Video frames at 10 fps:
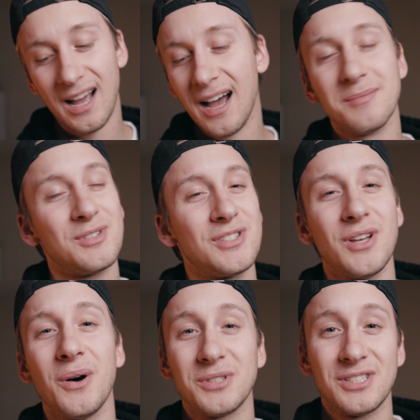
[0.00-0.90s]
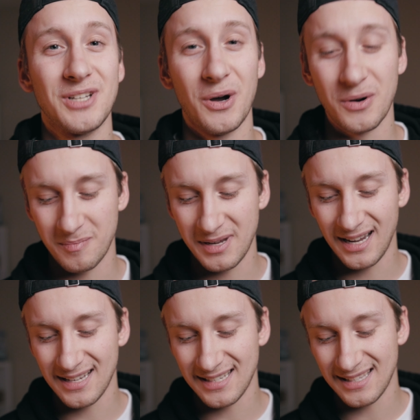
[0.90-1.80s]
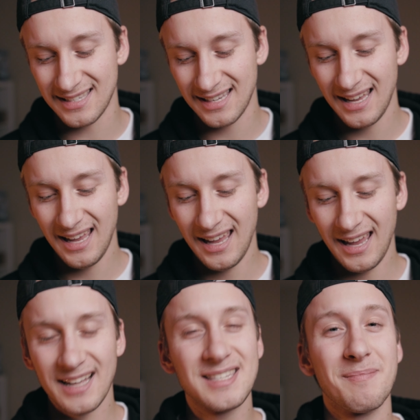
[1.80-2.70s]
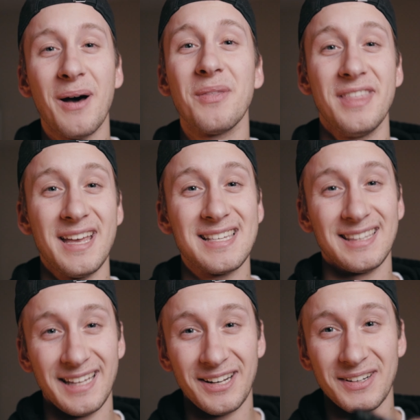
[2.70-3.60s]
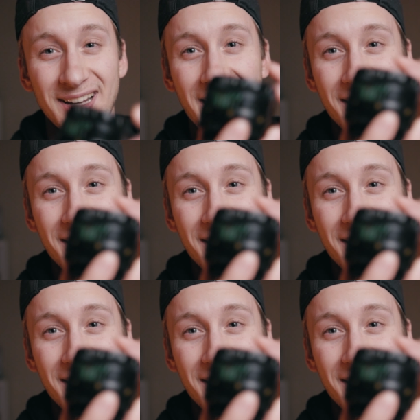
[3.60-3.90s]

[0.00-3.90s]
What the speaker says: I'm so stoked because it's about this little guy